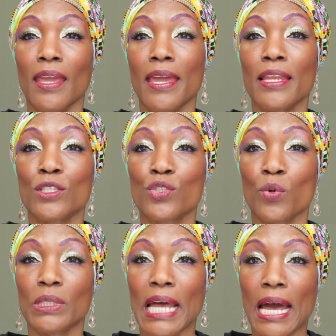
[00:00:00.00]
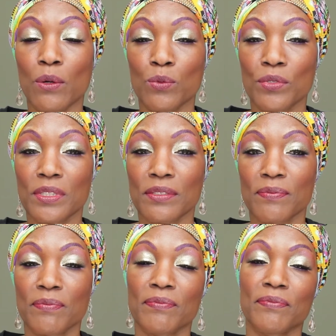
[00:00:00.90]
It is sold out.
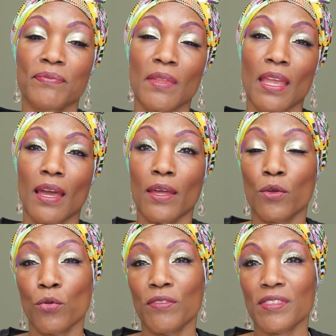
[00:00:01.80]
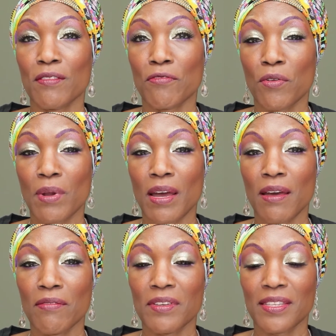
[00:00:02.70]
I don't know if Sephora
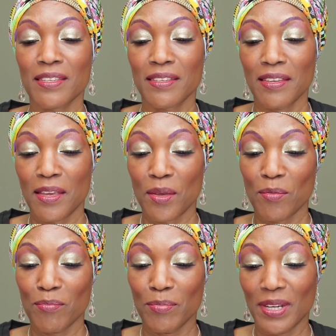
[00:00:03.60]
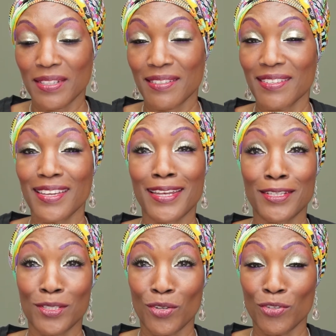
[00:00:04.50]
have it, but it
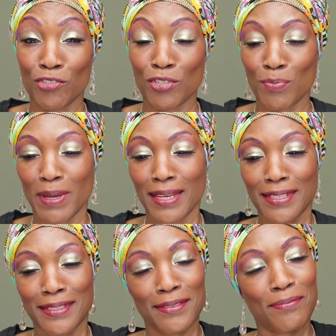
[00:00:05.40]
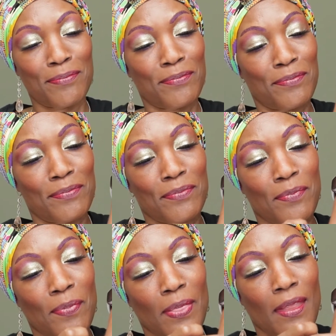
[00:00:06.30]
is a gorgeous palette.
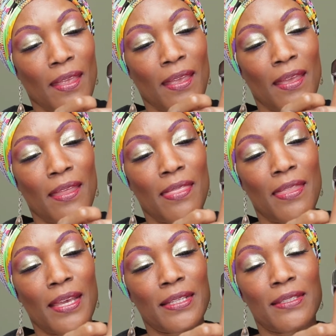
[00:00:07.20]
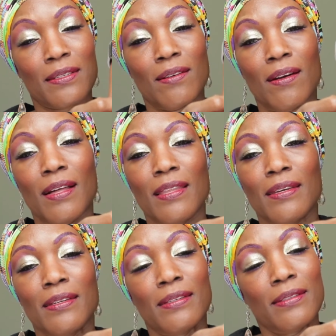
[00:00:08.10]
Next
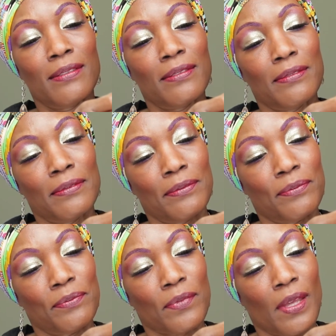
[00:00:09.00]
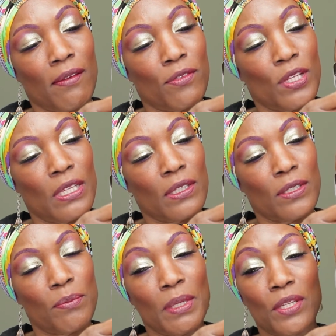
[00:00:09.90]
color. I have to
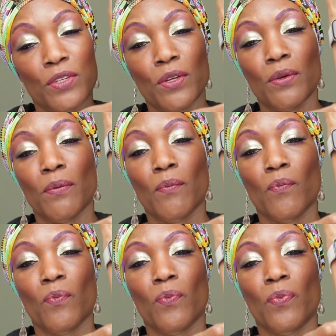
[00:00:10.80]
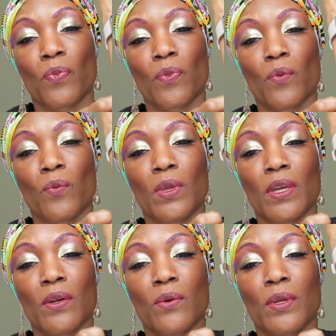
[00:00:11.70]
look to make sure
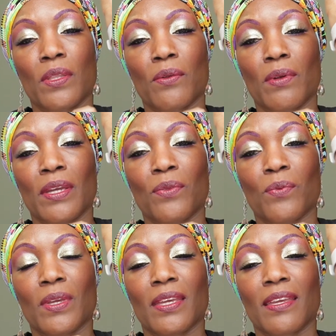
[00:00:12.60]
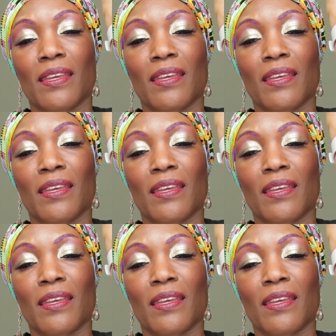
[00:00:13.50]
we are going the right way.